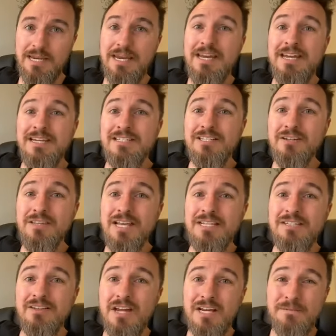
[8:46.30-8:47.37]
So
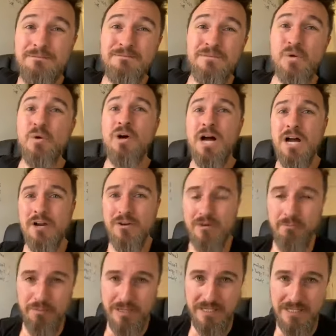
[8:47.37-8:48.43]
that's like a
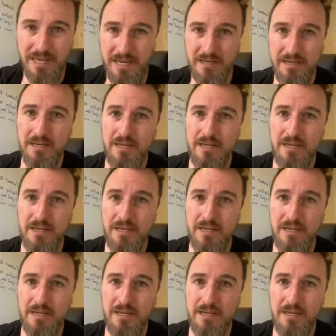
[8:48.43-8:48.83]
400%